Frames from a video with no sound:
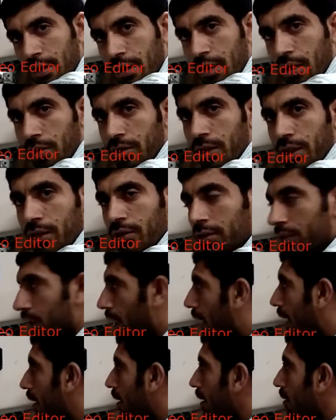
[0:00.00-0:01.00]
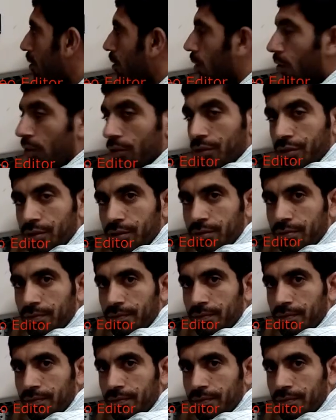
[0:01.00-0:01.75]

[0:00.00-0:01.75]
lockout, I can close.